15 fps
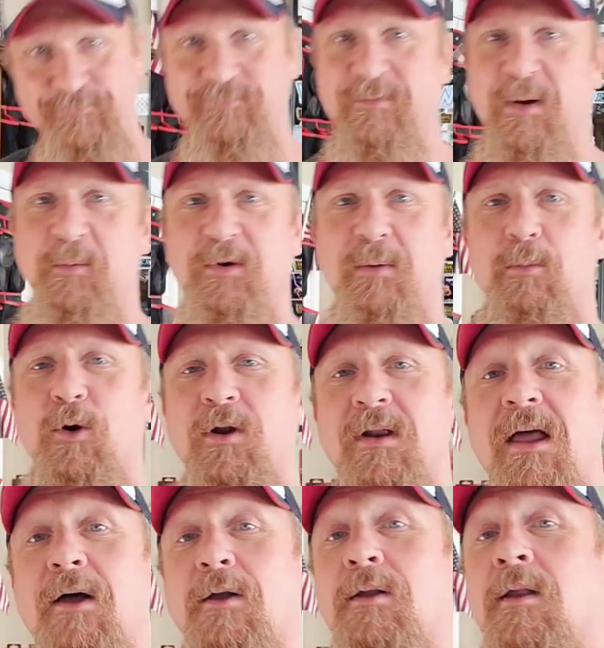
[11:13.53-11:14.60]
I'm going to burn in
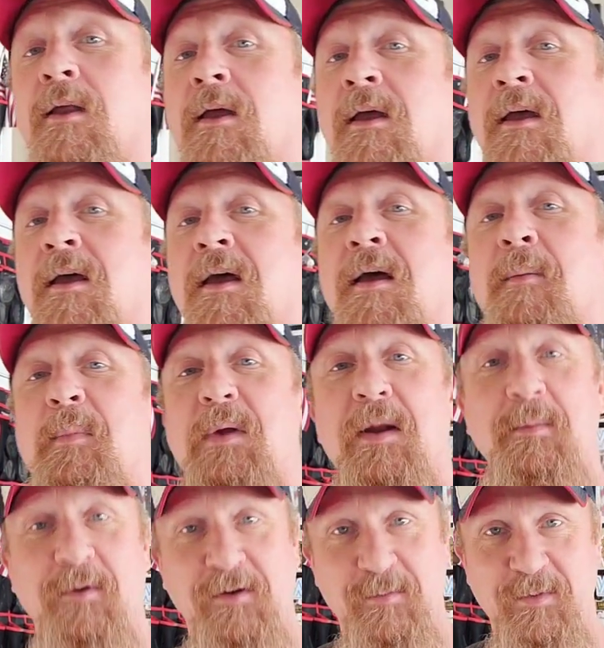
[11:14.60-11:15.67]
hell but
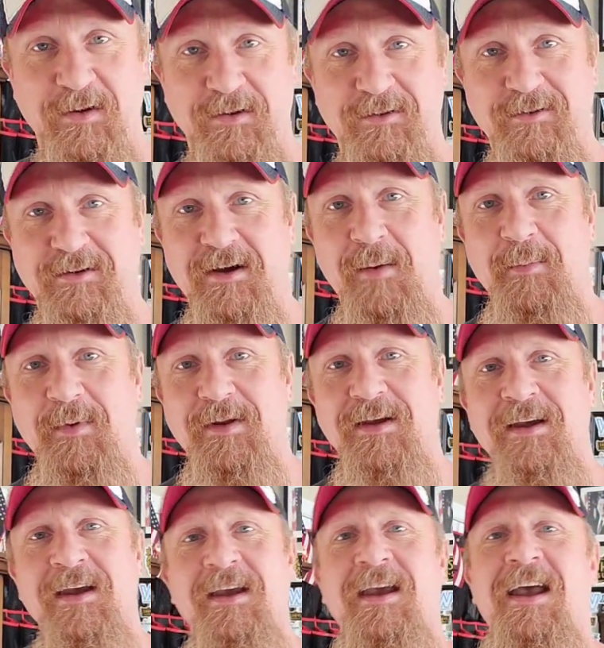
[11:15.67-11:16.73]
I'm going to be in good company.
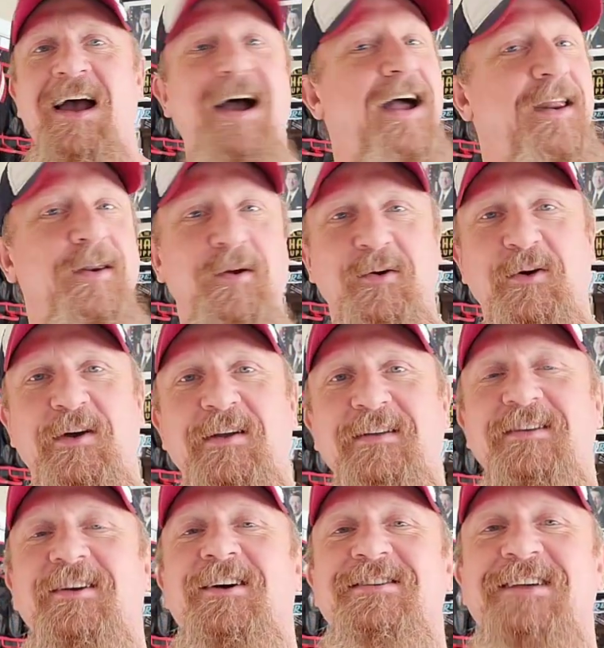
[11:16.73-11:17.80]
I know it.
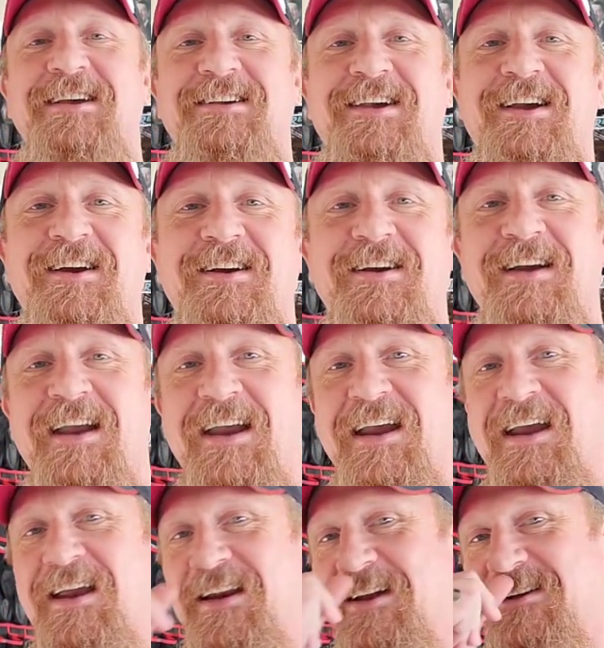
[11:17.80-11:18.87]
Y'all take care,
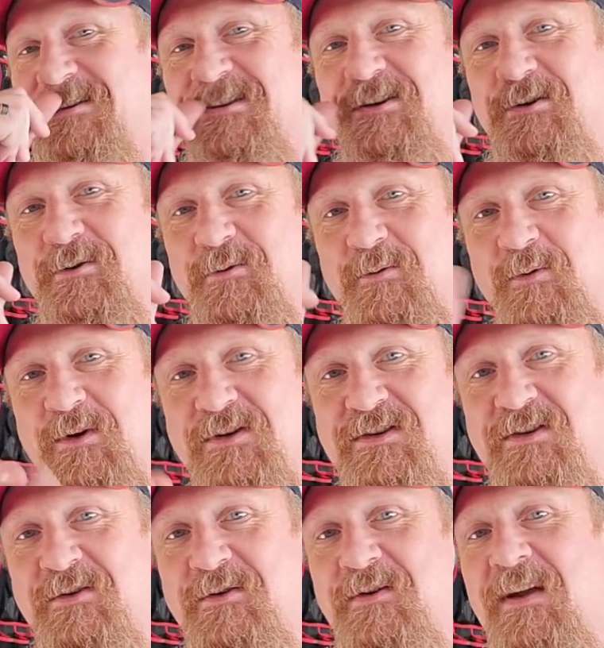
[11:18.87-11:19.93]
and I'll see you real
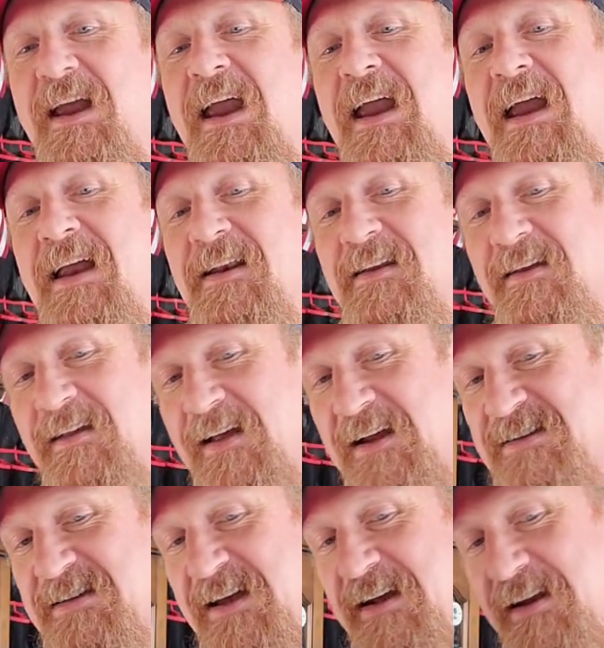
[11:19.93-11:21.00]
soon. And like I
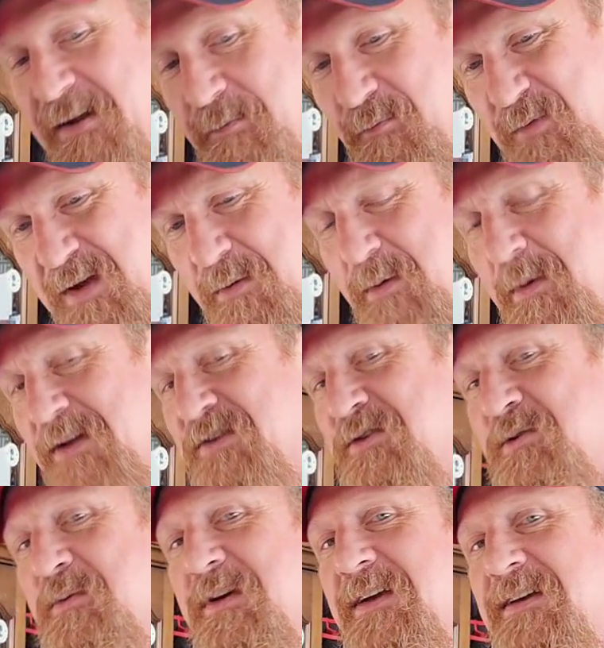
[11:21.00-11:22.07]
said, give me about two
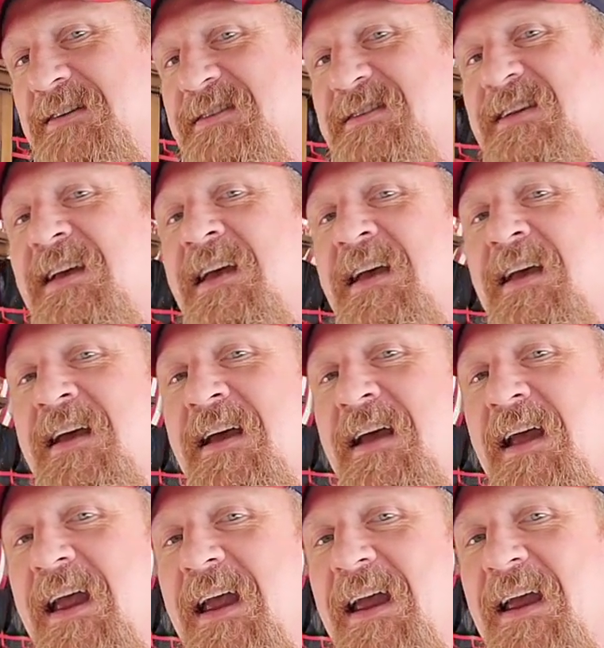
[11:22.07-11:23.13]
weeks,
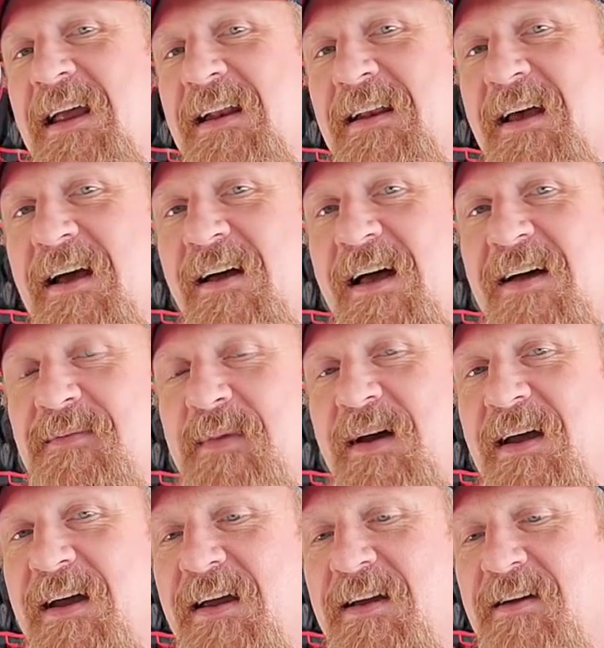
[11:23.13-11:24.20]
and I'll have
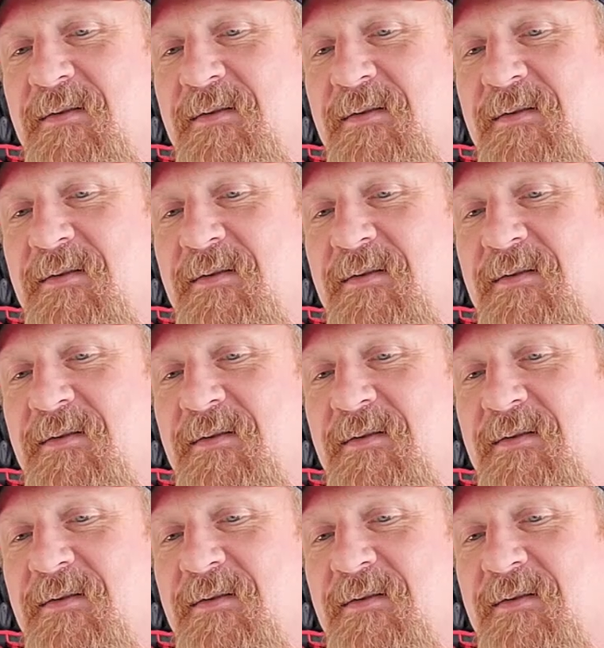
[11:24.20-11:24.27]
my.